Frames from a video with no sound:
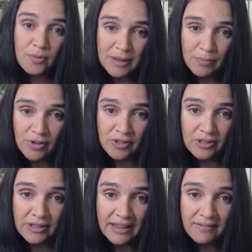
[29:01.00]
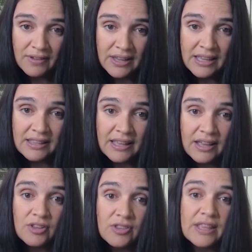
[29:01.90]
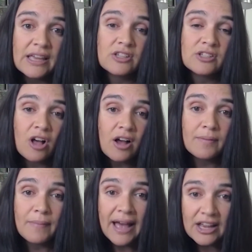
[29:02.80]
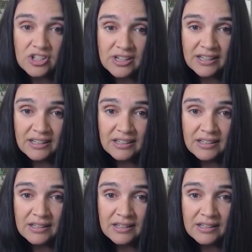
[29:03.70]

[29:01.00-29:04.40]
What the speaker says: people in their life that they saw compassion in,